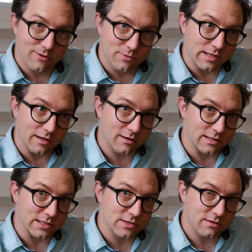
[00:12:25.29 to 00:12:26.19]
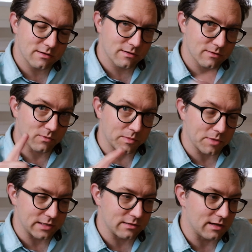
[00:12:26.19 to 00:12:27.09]
with the air conditioner, we
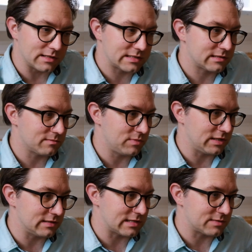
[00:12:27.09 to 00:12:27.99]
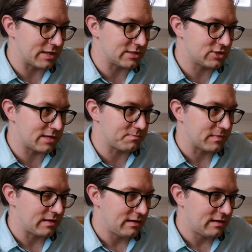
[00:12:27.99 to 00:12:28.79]
might not be in such bad shape.